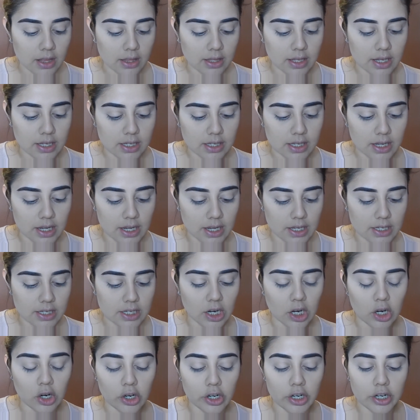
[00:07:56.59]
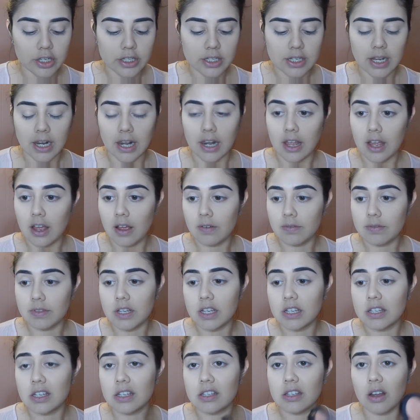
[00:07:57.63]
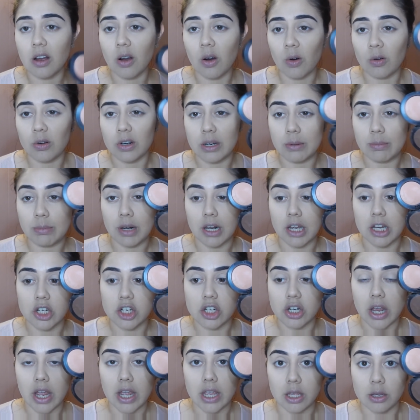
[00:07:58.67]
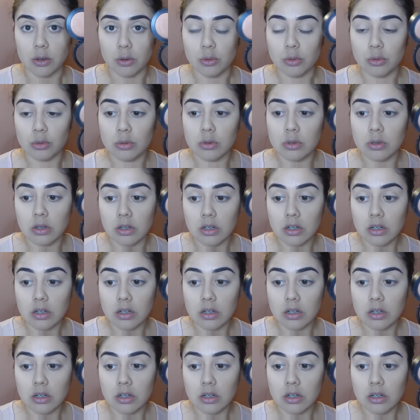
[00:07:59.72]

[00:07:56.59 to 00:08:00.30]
This is Lured to Love. This is the only blush I use.